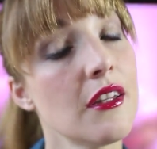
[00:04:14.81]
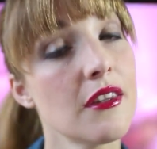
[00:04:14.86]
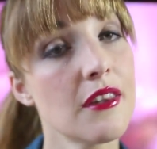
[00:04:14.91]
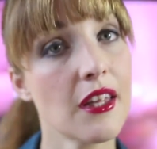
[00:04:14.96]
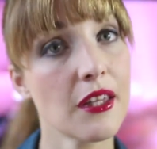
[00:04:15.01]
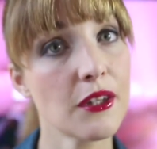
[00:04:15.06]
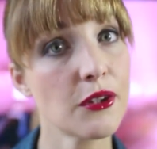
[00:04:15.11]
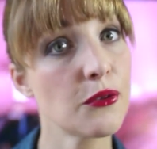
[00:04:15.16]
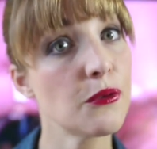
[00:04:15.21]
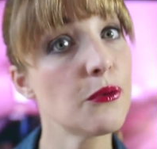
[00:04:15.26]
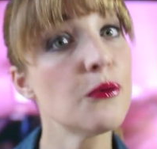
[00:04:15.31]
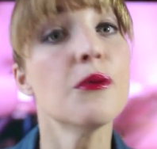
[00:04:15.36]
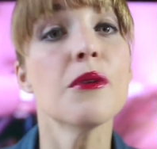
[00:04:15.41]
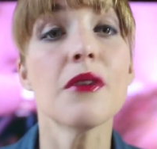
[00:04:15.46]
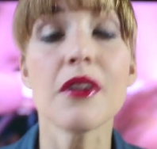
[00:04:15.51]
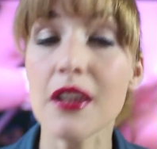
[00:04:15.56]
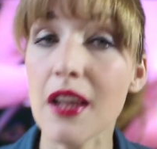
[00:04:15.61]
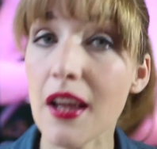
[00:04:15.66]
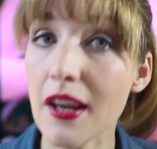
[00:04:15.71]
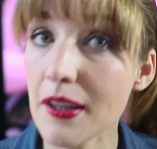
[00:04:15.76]
that you
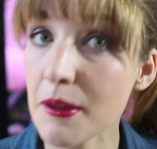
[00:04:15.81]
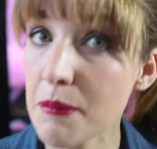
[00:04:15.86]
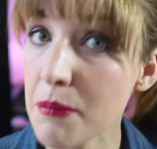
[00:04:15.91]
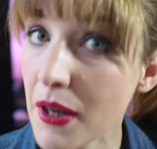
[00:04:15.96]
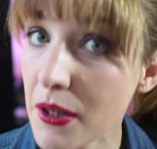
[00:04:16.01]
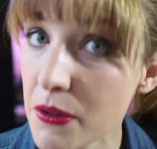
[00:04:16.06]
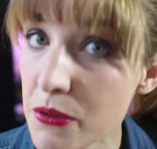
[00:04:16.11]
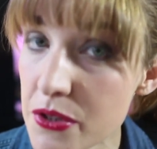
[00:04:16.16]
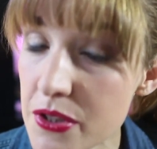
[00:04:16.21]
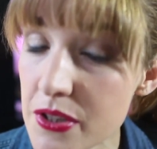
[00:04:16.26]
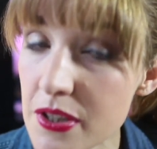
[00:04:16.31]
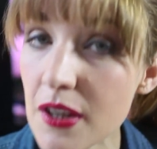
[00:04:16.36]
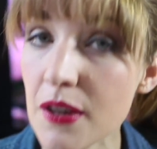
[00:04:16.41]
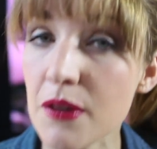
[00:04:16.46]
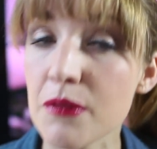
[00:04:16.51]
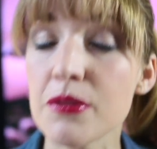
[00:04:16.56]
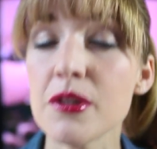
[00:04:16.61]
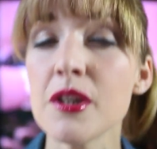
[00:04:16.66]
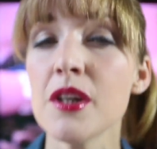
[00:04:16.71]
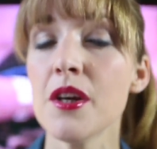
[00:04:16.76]
like it by
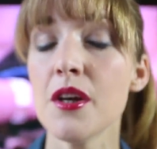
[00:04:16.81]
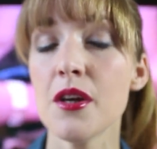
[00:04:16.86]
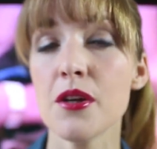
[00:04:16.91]
yourself.